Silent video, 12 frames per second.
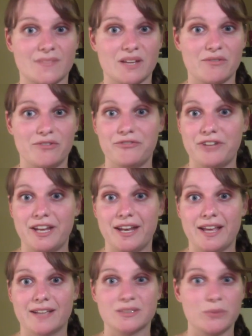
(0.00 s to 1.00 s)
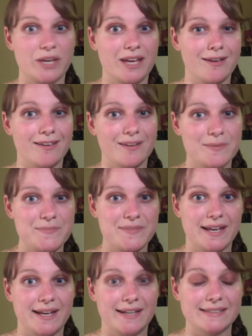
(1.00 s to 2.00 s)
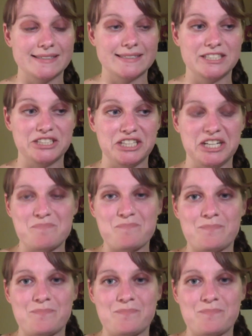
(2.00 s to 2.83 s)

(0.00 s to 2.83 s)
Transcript: 15 hours a week at stitching,